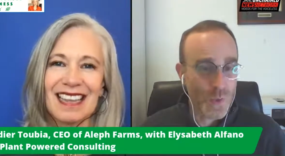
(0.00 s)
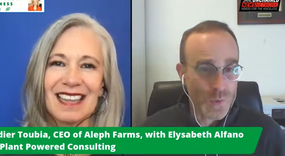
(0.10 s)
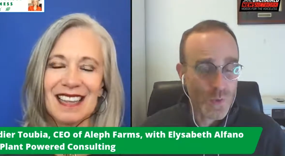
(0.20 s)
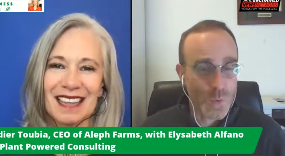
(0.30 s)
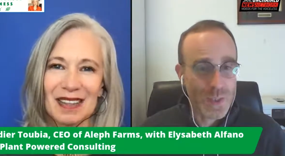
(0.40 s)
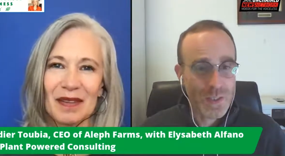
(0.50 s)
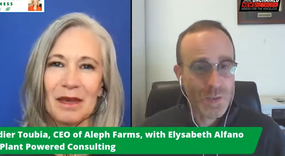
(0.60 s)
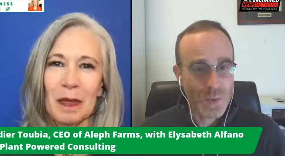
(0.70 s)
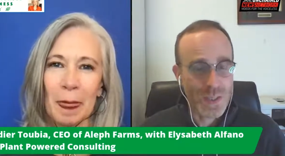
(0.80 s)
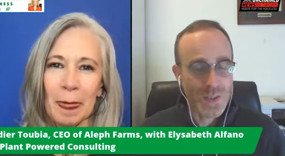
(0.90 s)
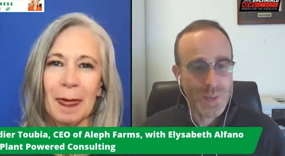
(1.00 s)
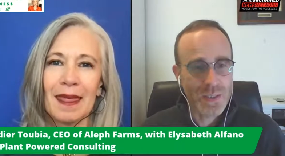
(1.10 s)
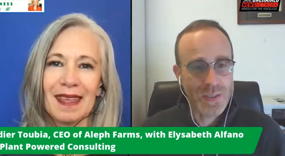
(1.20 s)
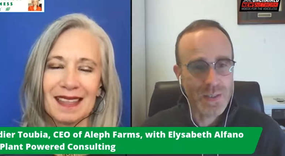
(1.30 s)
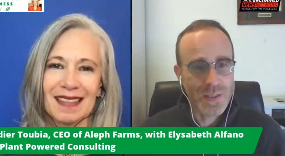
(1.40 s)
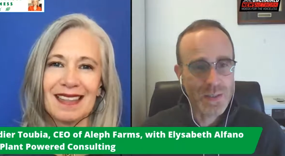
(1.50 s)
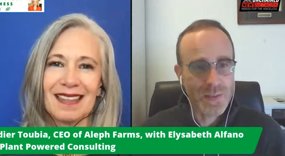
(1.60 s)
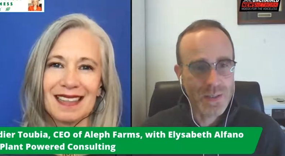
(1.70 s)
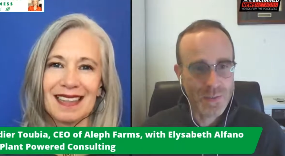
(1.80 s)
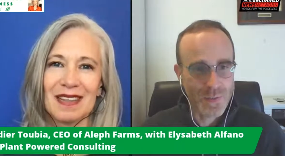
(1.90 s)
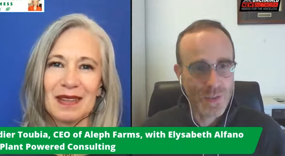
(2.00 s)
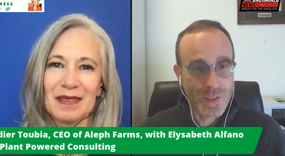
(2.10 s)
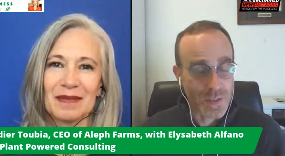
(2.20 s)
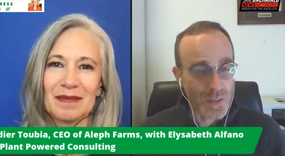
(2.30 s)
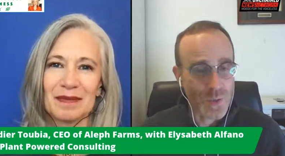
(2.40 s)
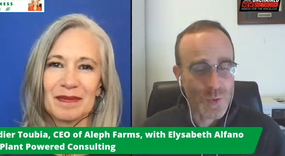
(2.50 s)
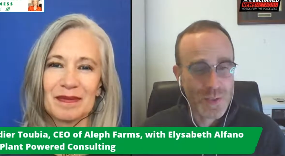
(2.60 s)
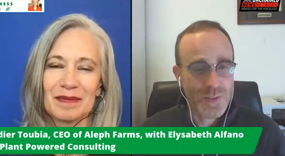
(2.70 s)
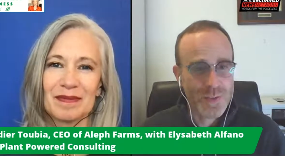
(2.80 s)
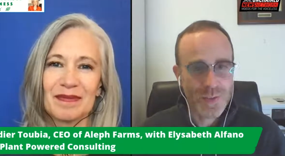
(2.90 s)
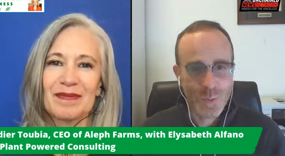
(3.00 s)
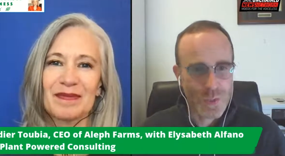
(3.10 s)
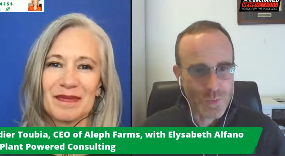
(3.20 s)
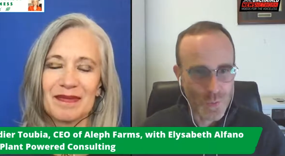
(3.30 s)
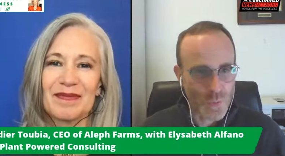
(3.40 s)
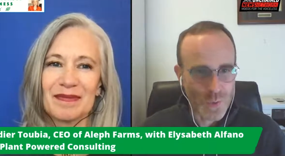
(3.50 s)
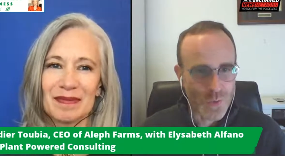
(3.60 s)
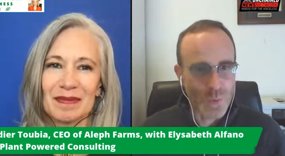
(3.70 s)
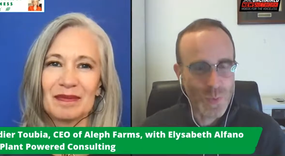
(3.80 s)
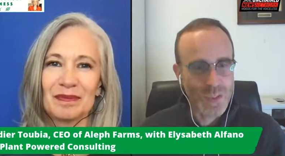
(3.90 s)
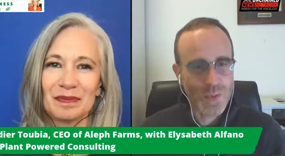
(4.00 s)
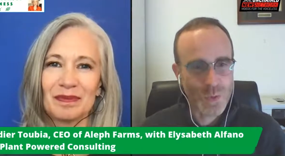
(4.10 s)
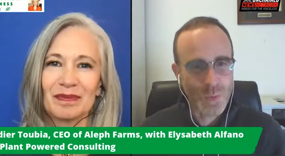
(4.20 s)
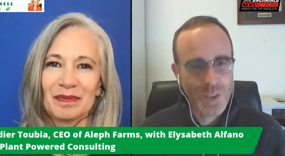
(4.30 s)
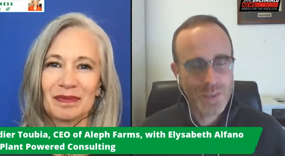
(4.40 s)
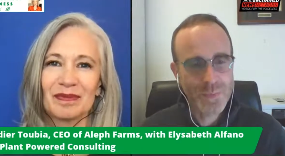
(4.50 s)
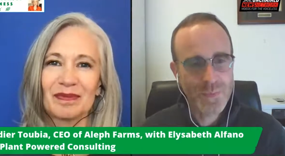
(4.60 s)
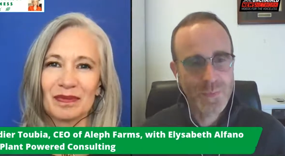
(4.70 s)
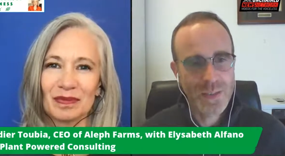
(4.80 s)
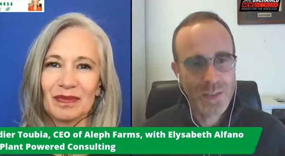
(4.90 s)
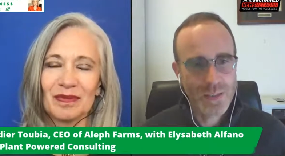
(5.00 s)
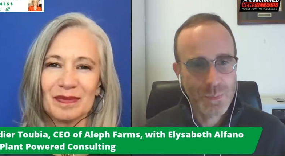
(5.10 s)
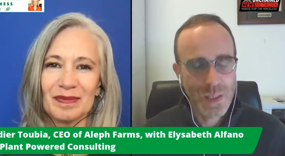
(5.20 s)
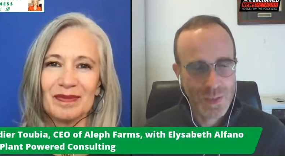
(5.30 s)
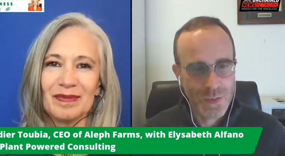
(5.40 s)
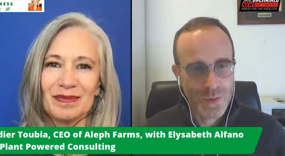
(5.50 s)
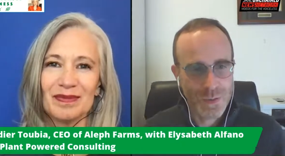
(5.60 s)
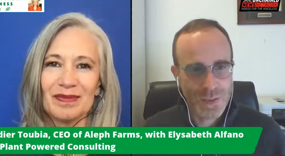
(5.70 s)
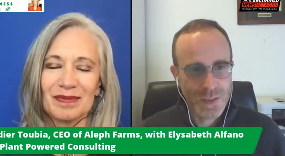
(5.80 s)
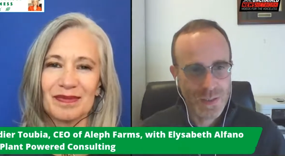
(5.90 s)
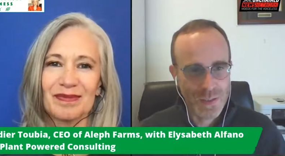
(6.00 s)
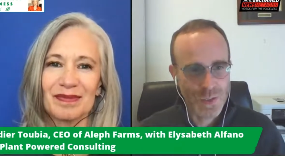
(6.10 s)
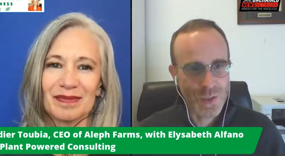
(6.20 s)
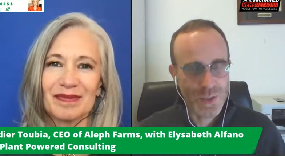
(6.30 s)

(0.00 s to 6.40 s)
Speaker 1: first company which has been uh, uh, started in Israel and one of the first companies globally uh, by Ido and, uh, and